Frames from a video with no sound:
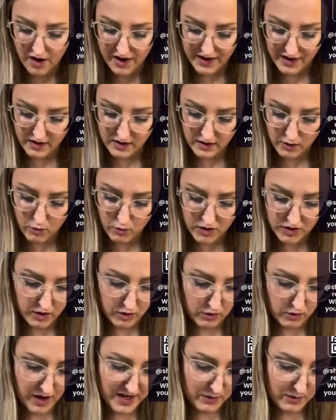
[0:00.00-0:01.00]
Like I
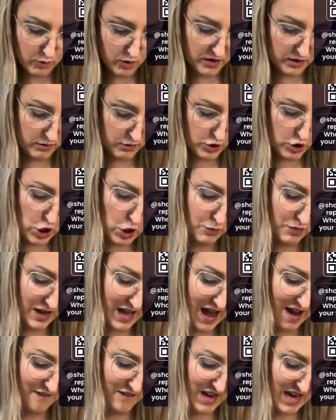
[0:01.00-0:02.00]
did one little scoop of
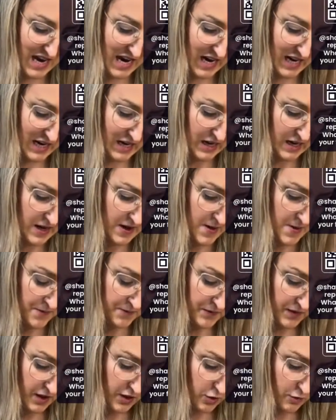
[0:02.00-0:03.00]
caffeine. The
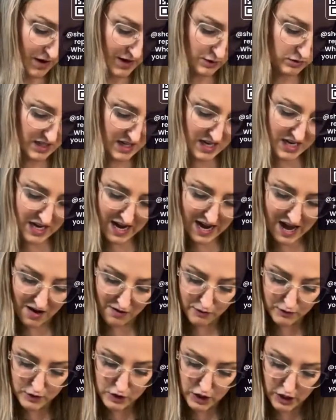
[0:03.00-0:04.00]
rest was decaf,
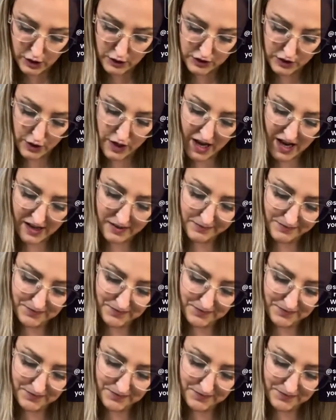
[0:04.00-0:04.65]
so it's okay.